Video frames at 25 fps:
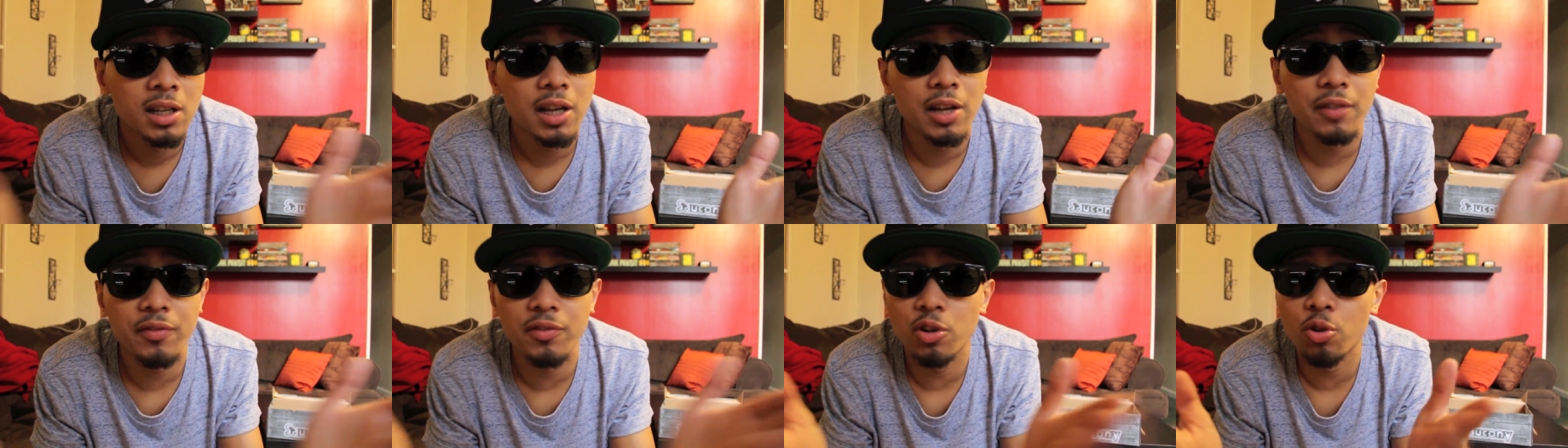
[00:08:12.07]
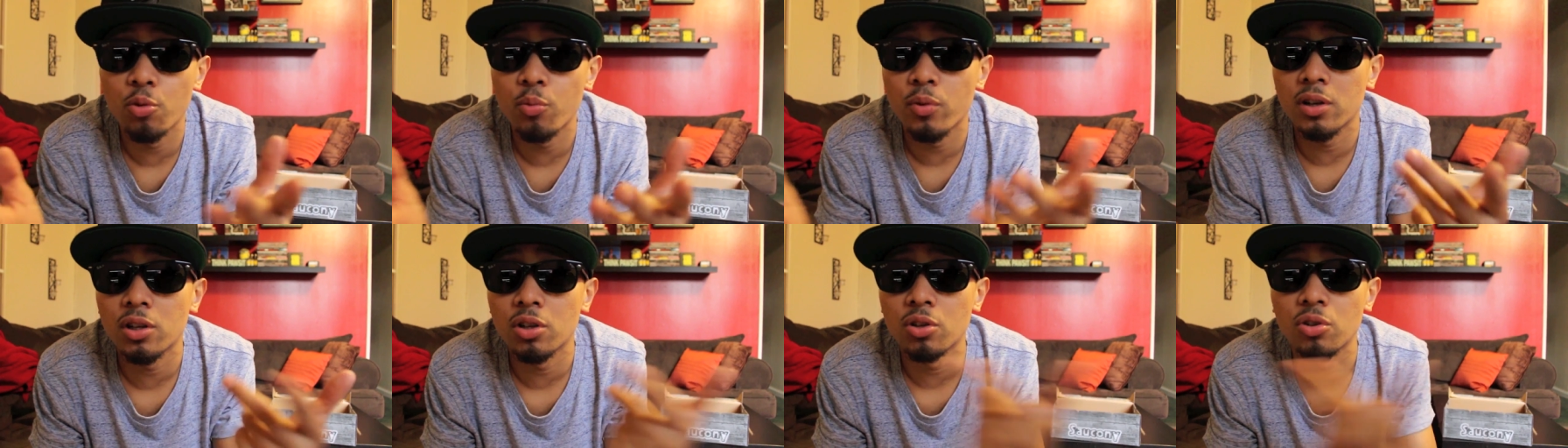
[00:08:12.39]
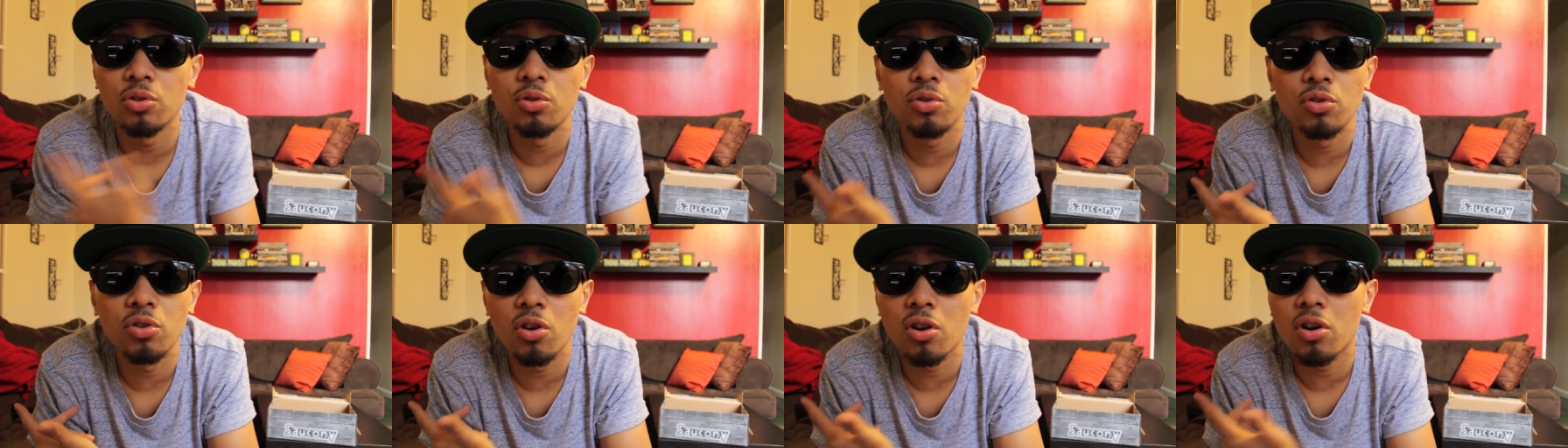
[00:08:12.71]
if you in the
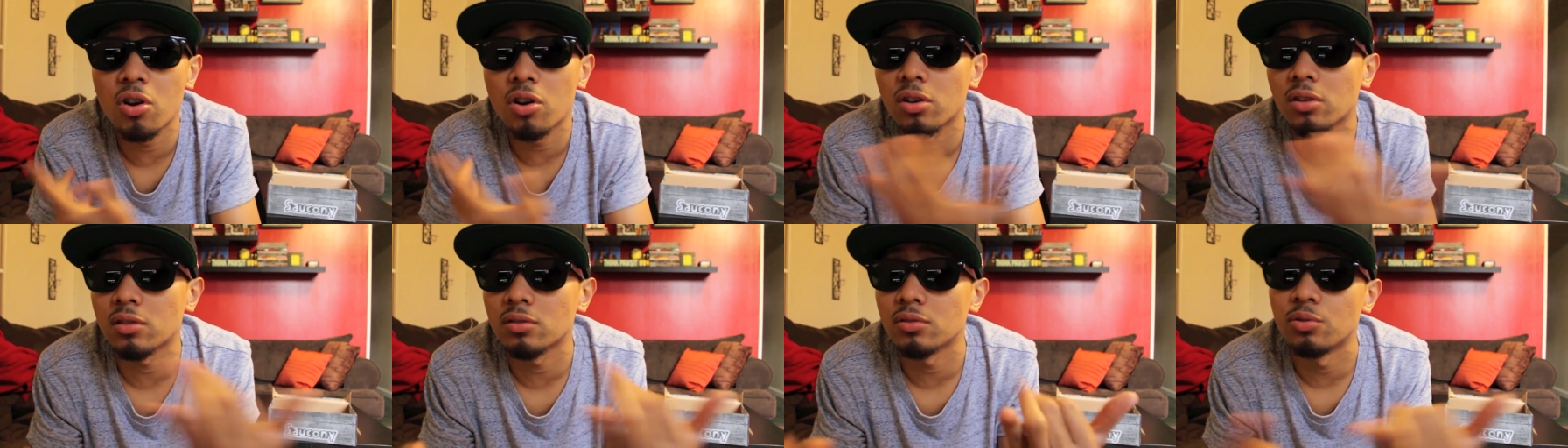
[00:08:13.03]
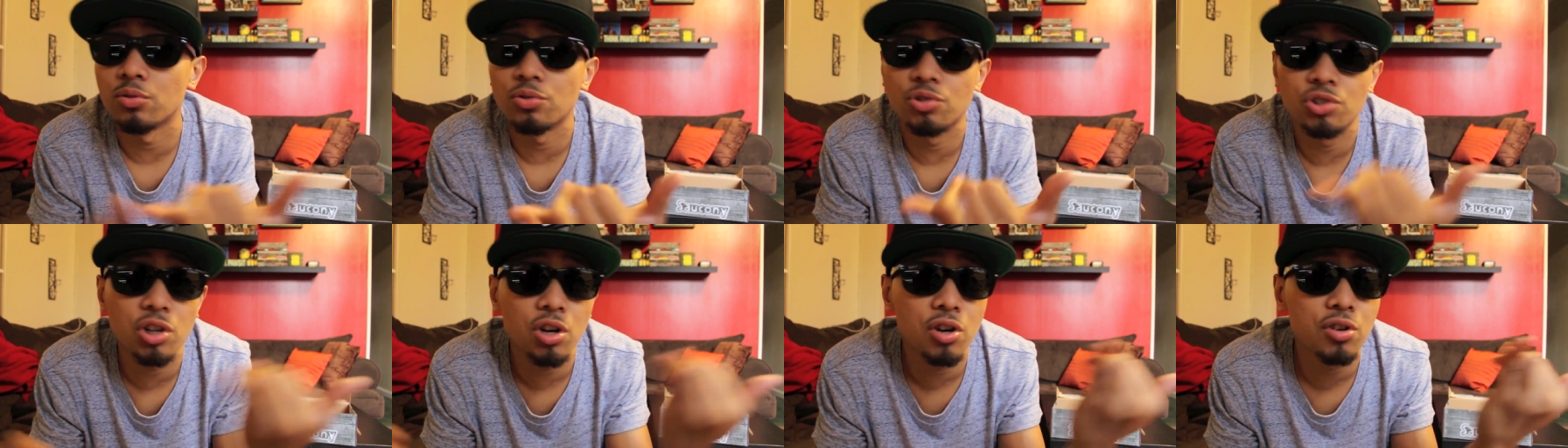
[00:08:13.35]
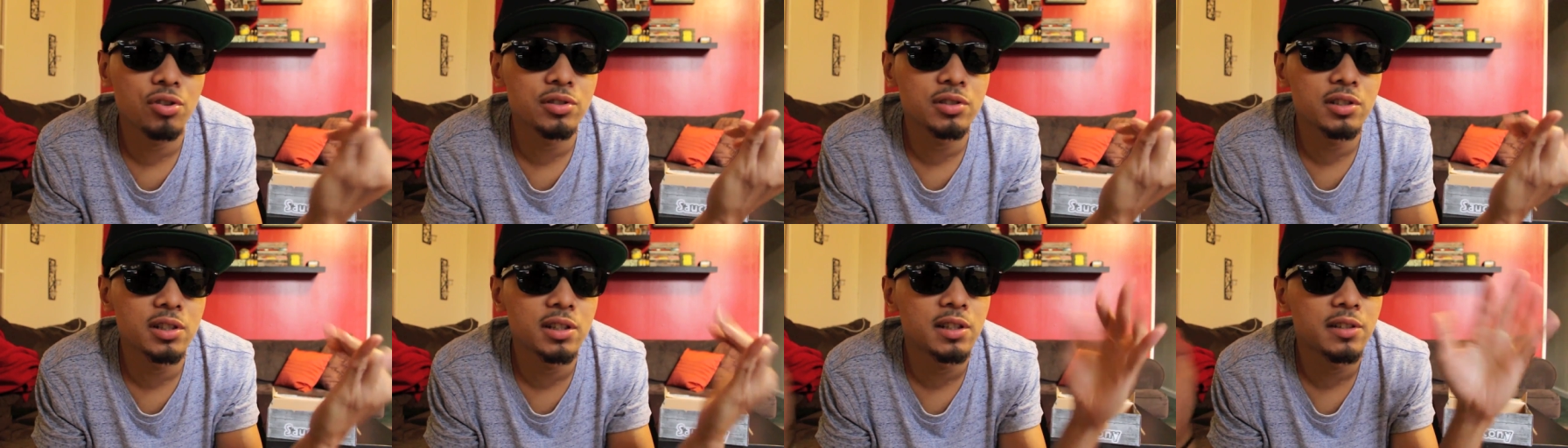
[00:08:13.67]
New York, New
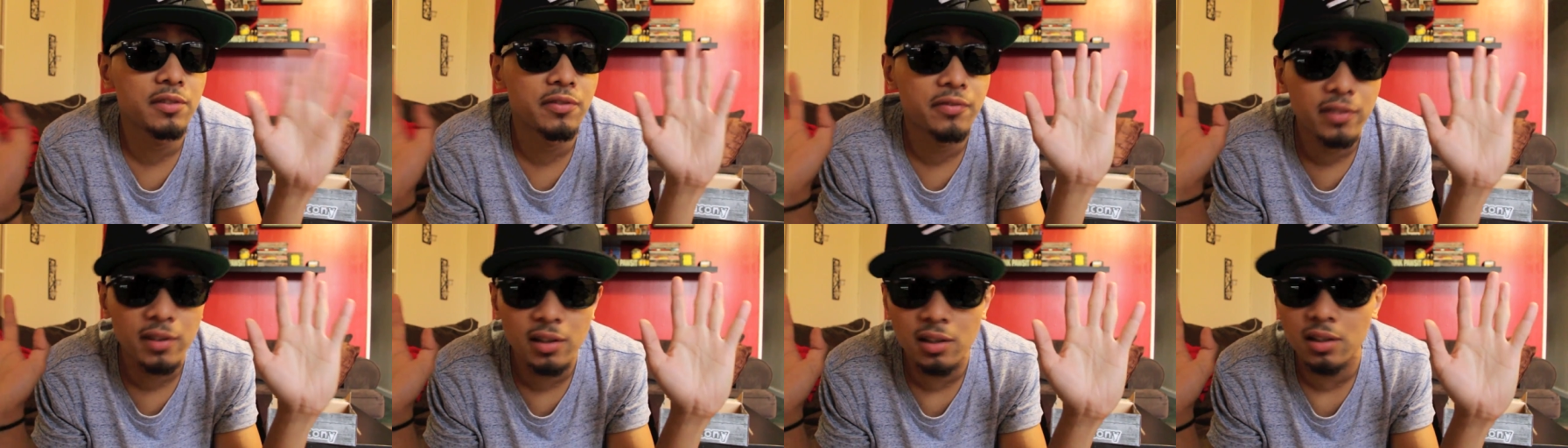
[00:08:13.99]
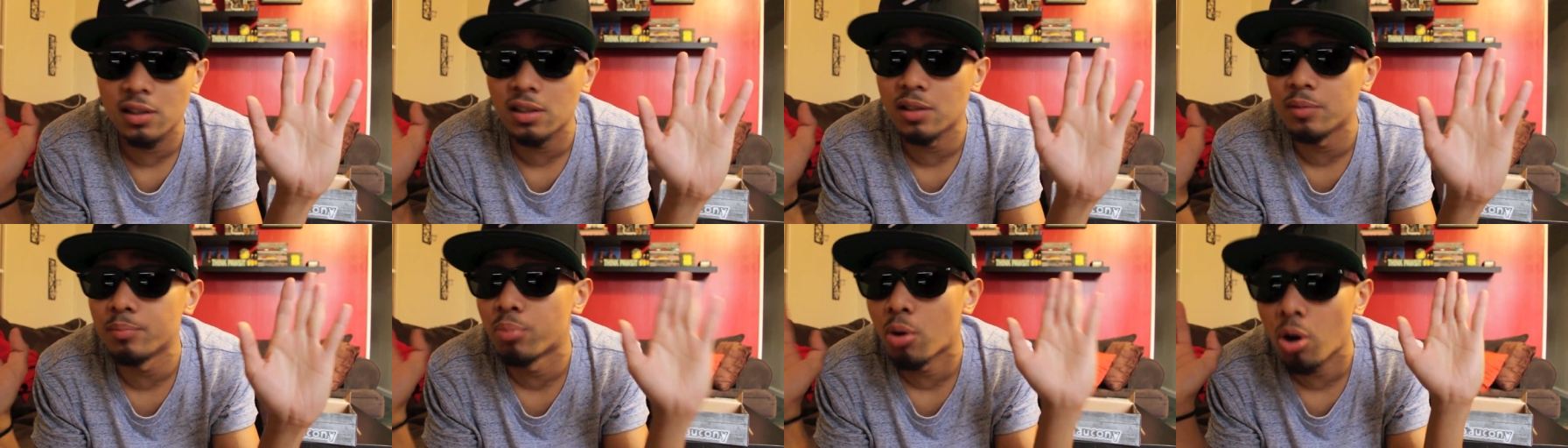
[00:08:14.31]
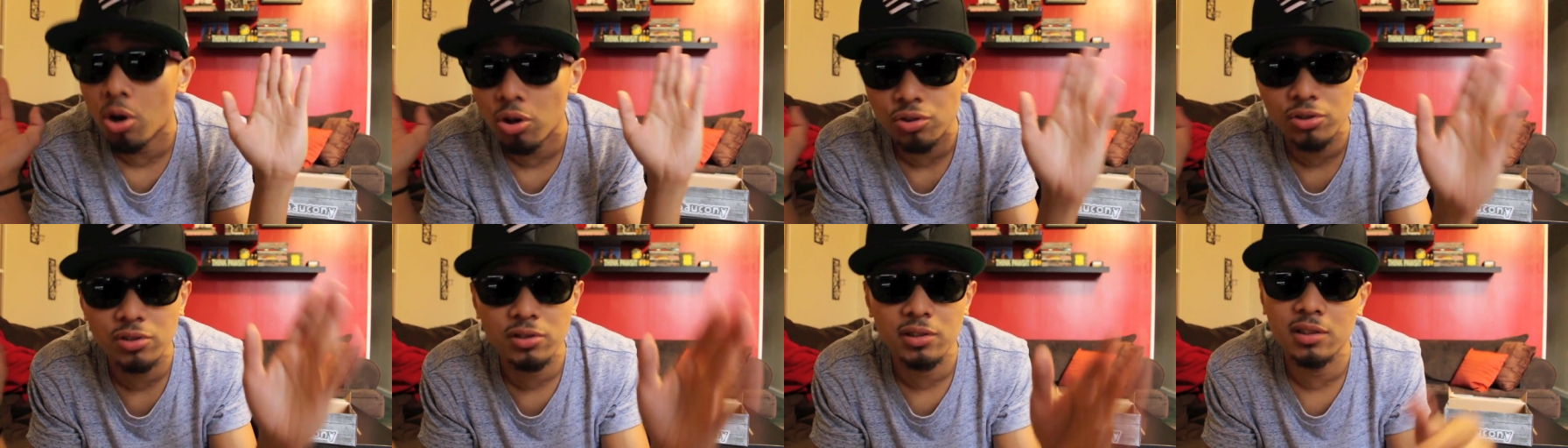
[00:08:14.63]
Jersey, Philly,
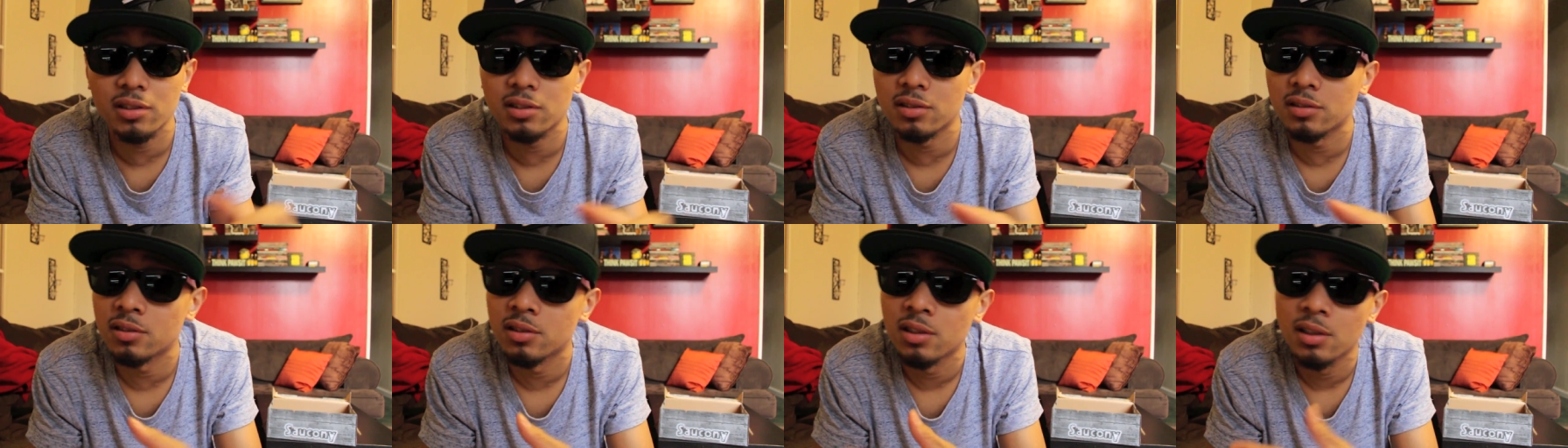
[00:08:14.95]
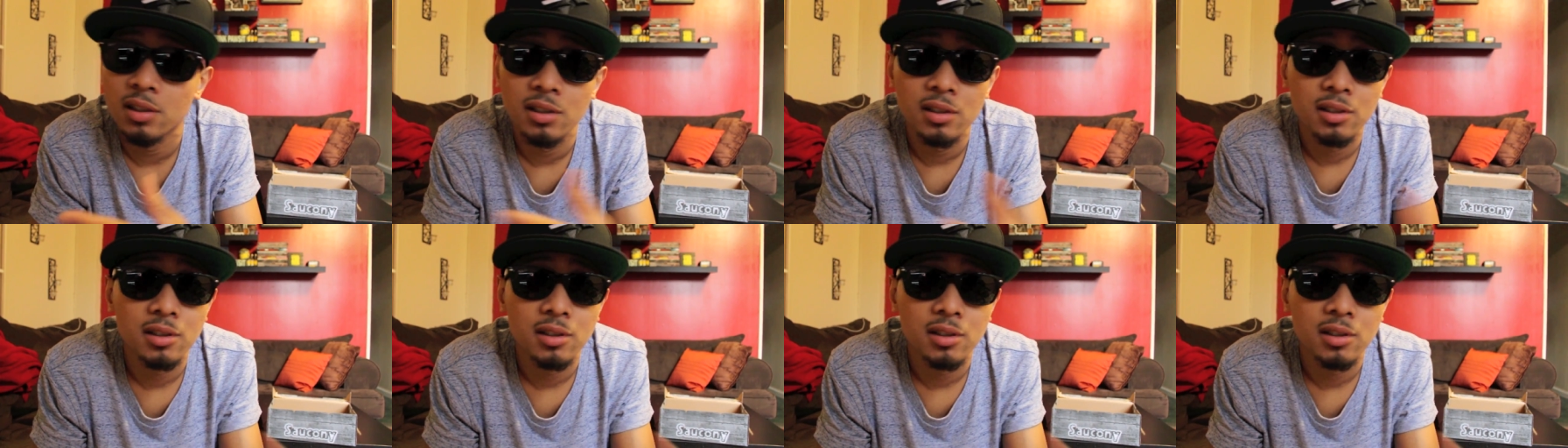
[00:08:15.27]
Boston